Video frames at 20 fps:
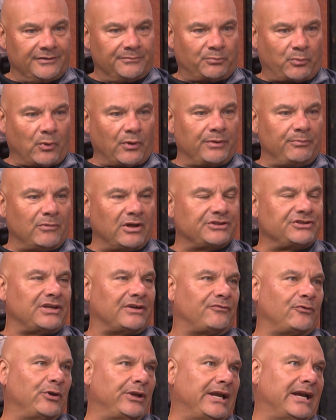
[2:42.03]
pretty much
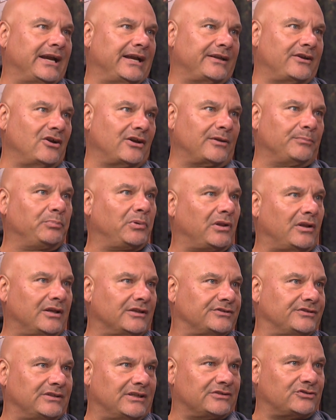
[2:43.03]
every guy got a
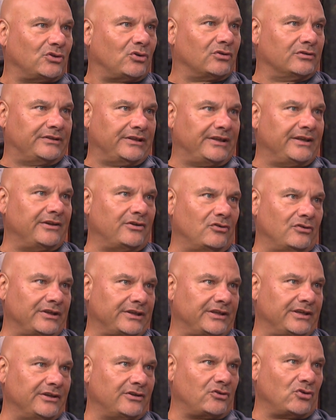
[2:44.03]
plus, and that's hard to get on a
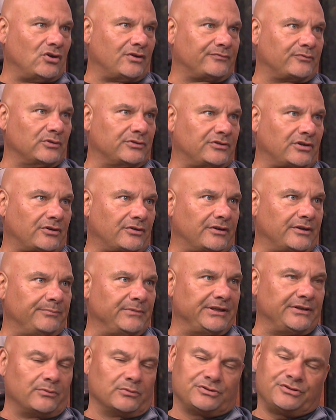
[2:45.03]
kickoff return. I
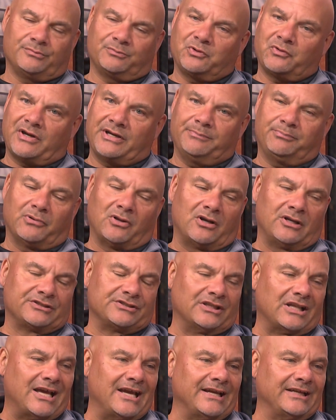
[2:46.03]
mean, there were some great
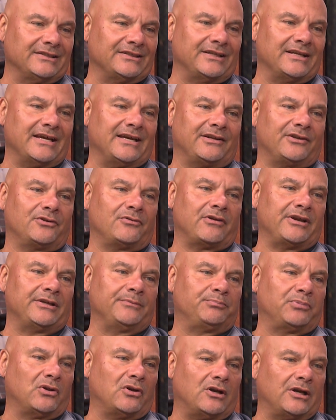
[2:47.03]
blocks. Langdon had a
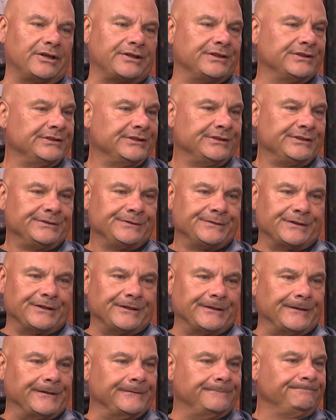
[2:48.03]
great block.
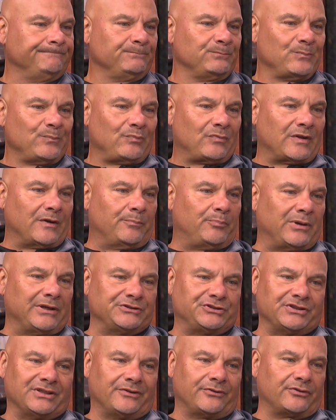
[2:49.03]
A
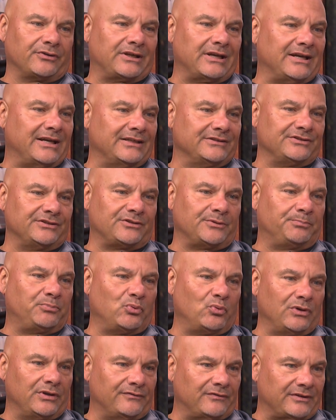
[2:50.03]
bunch of other guys at the
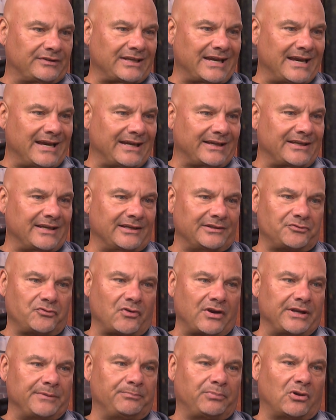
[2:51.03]
point of attack had
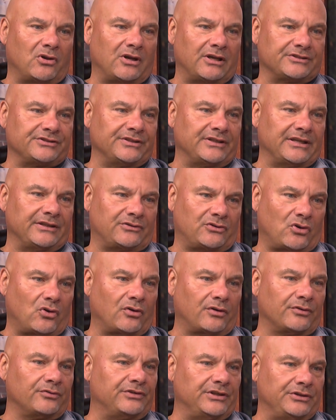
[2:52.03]
great blocks, and then
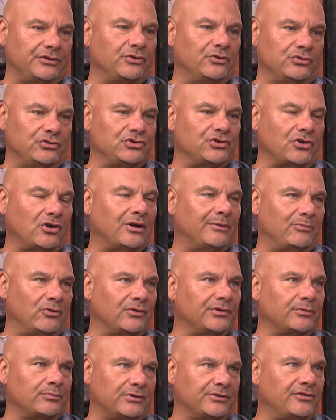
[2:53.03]
Carter did a good job
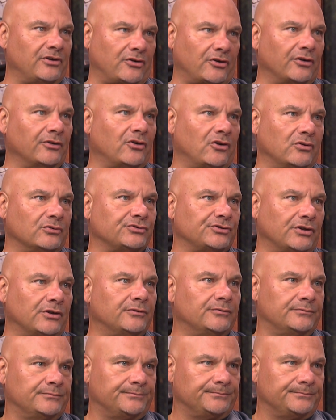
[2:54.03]
on the return also.